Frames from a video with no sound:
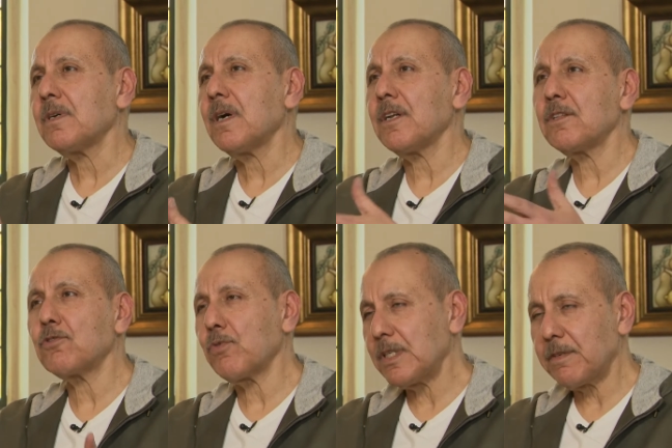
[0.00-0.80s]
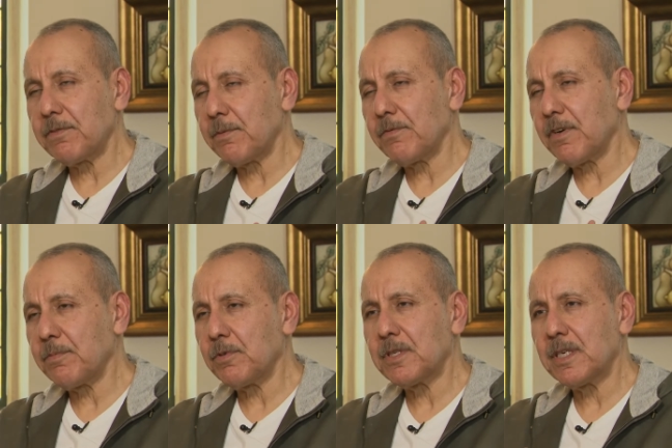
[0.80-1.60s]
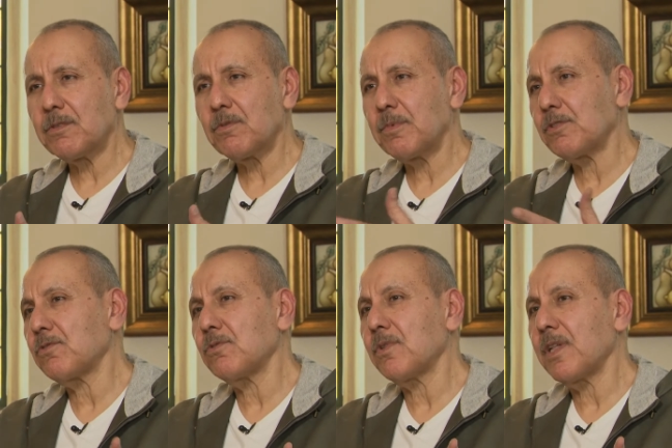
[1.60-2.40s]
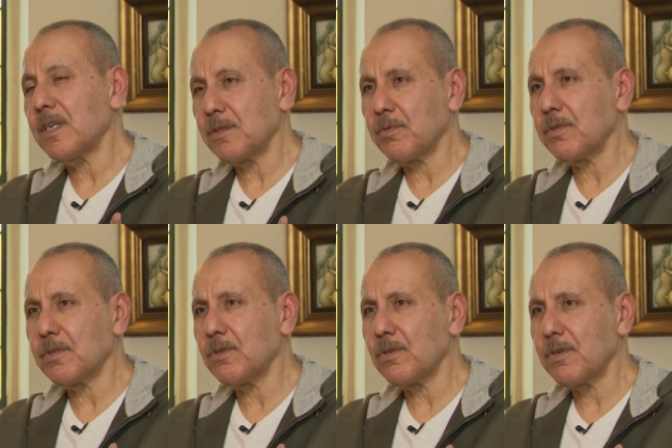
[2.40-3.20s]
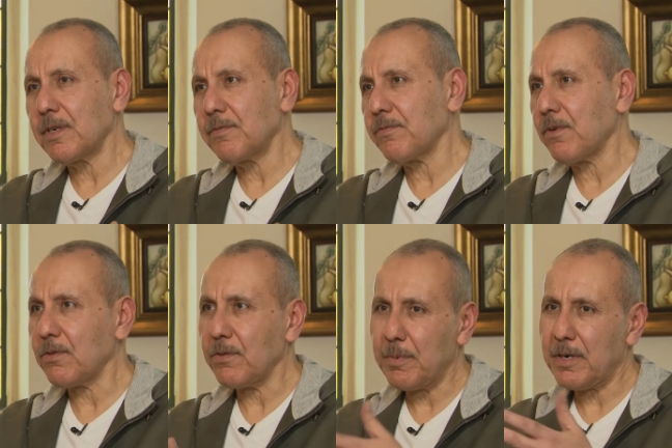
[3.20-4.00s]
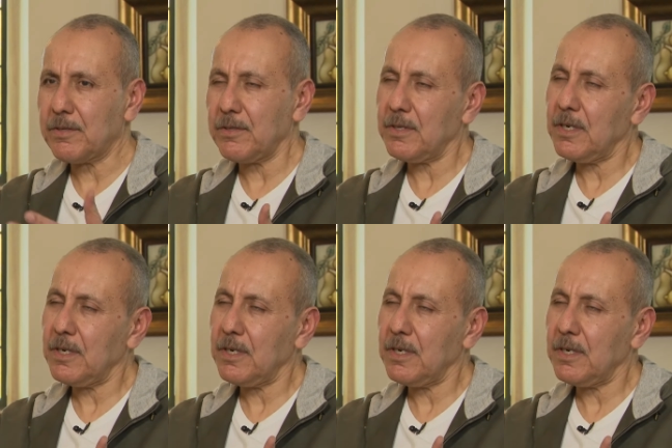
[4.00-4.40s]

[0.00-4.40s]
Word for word: Another 25% will be to do with the husband, so if or the partner.